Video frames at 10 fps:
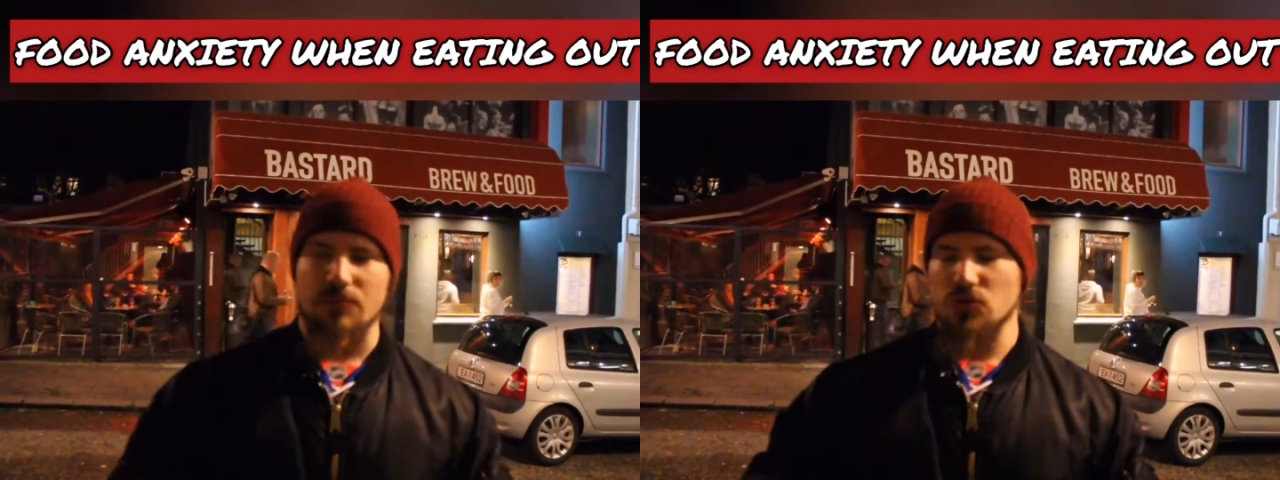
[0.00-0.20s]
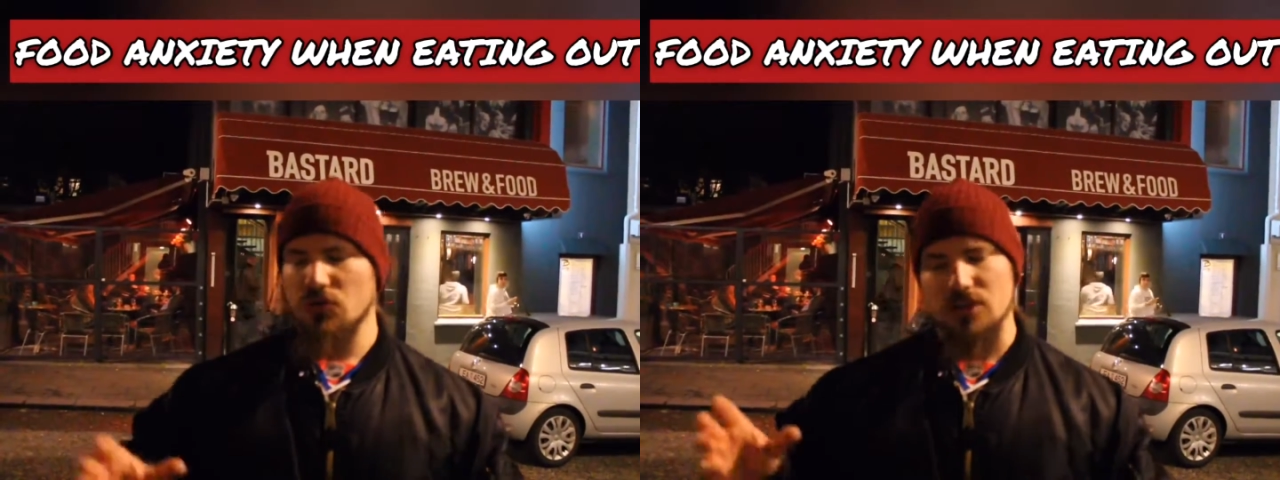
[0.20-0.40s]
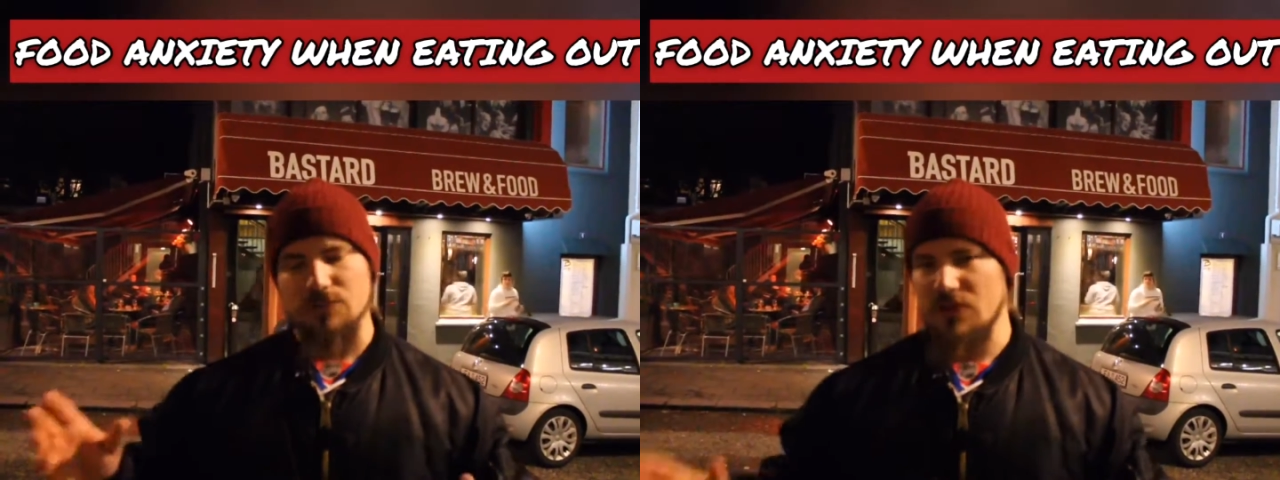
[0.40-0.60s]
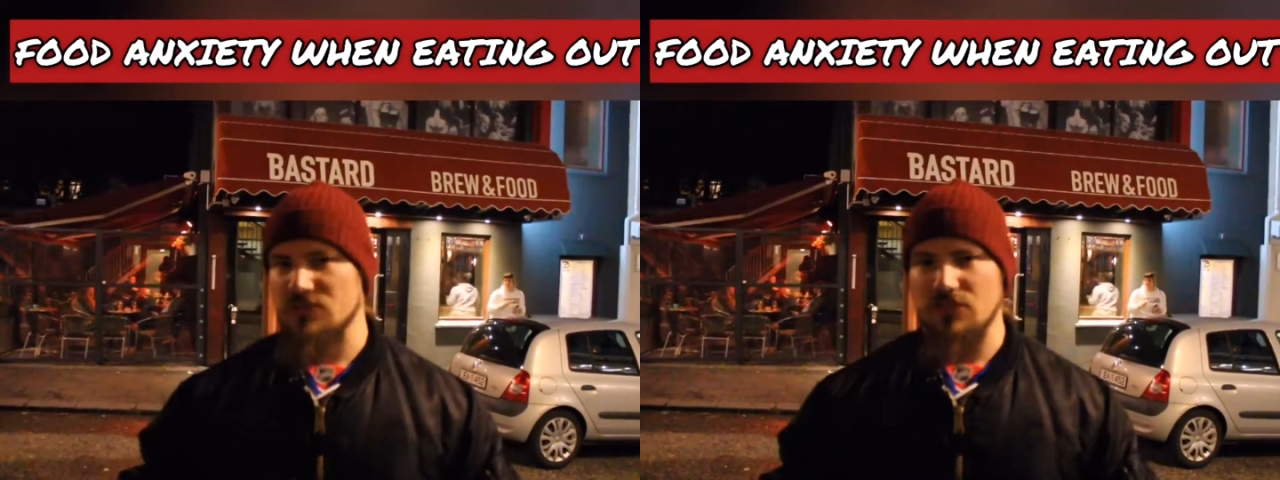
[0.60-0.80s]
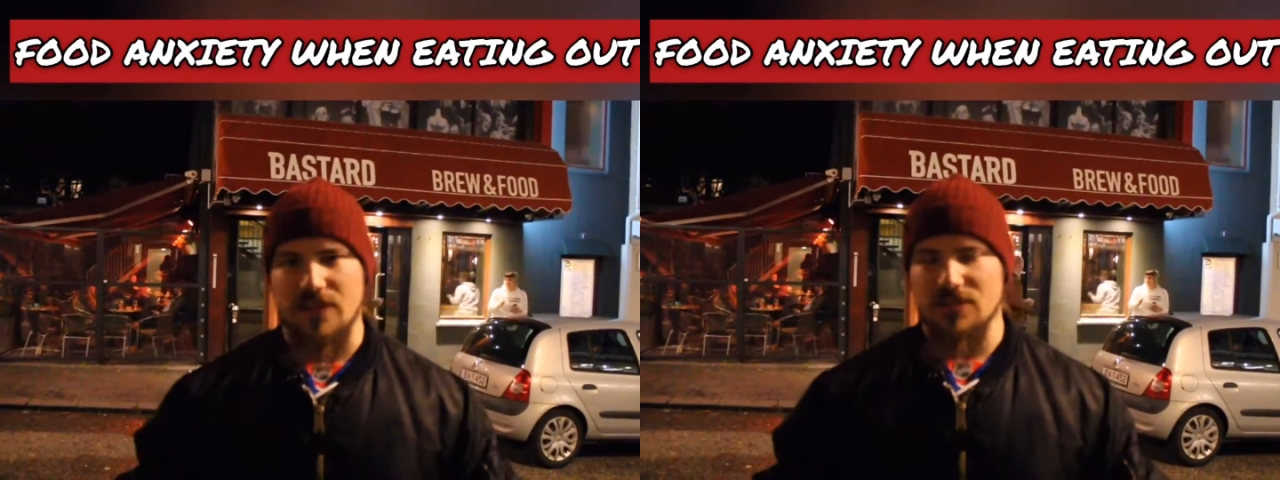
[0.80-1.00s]
enjoy the
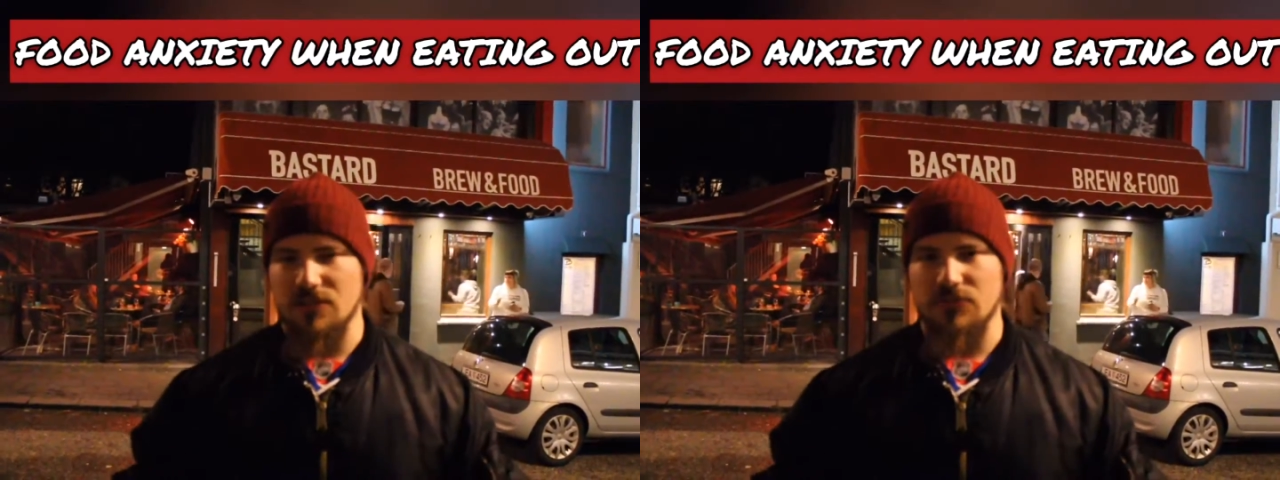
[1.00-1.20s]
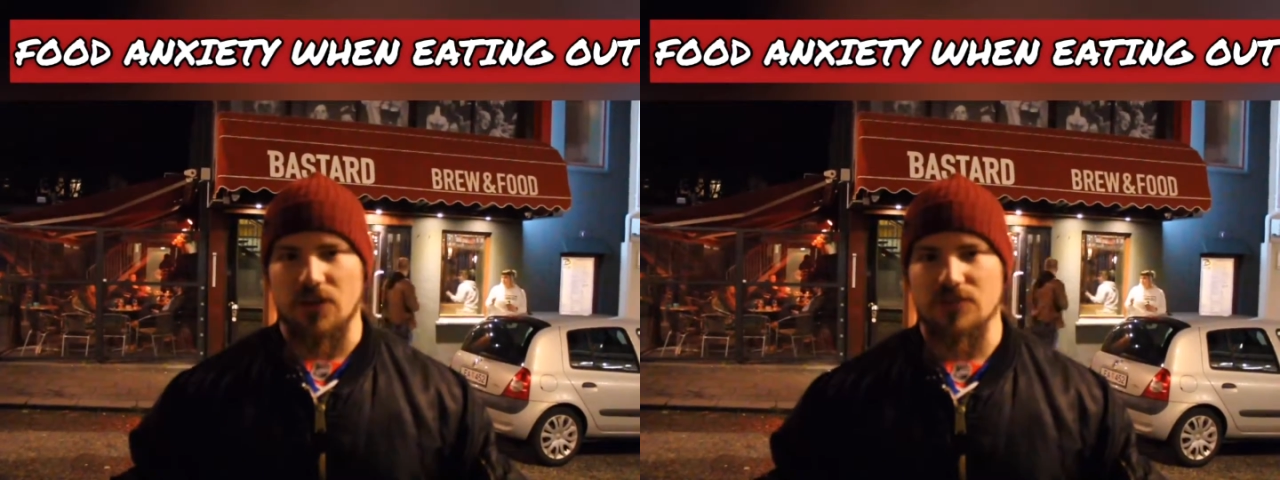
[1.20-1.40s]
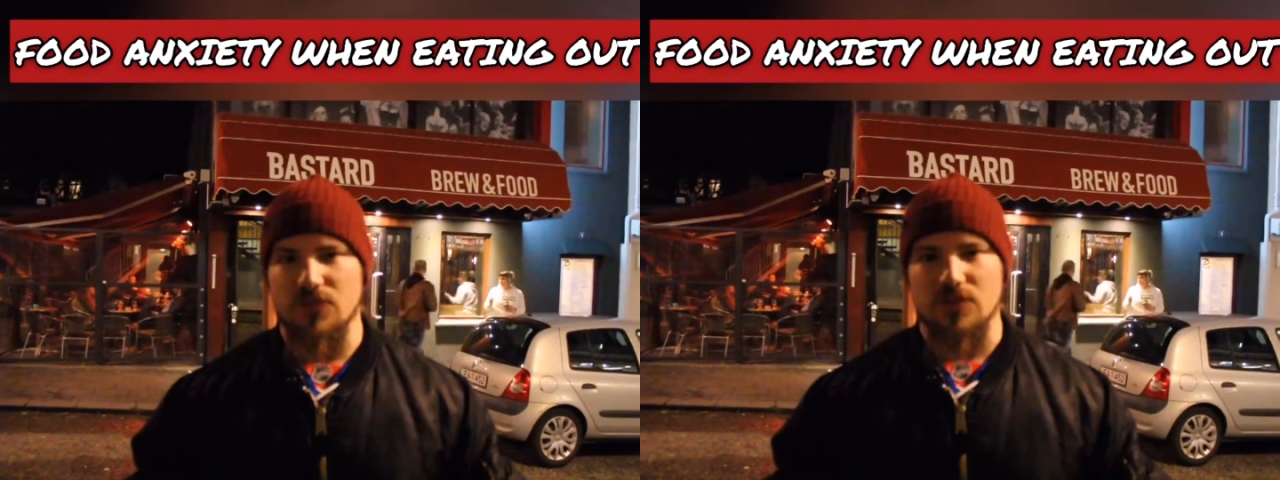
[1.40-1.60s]
experience of eating nice